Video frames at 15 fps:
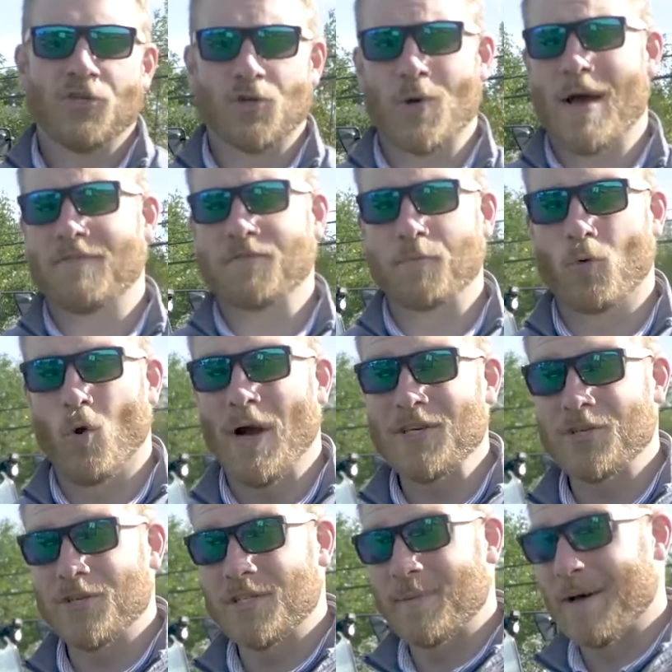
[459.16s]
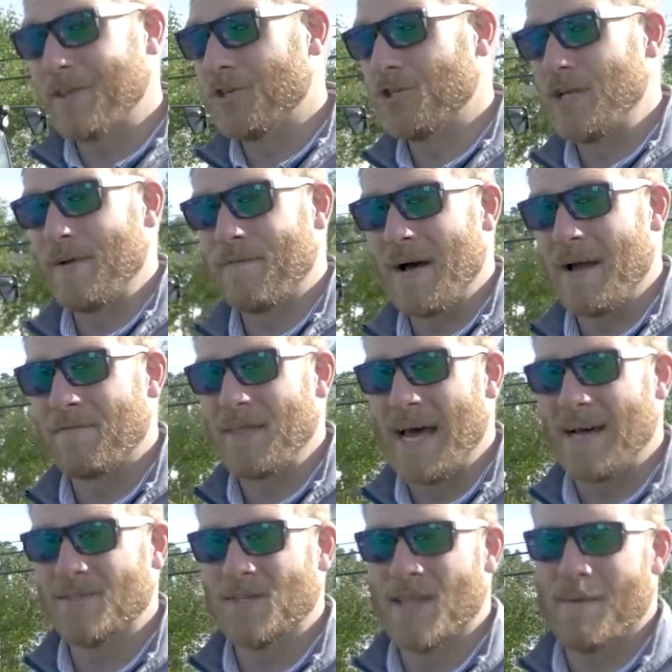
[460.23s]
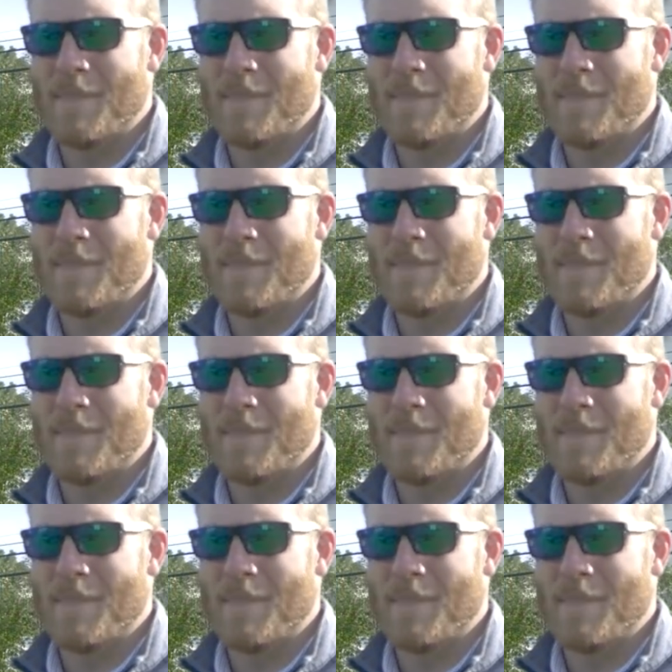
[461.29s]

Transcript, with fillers: Do you have some questions about the G5000